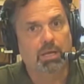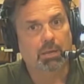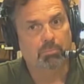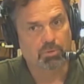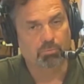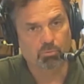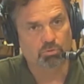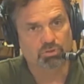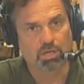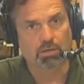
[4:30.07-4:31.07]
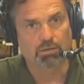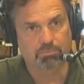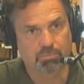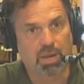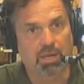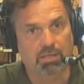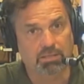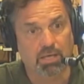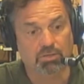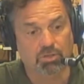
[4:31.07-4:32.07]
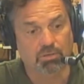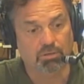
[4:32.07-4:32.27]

and people will start paying attention.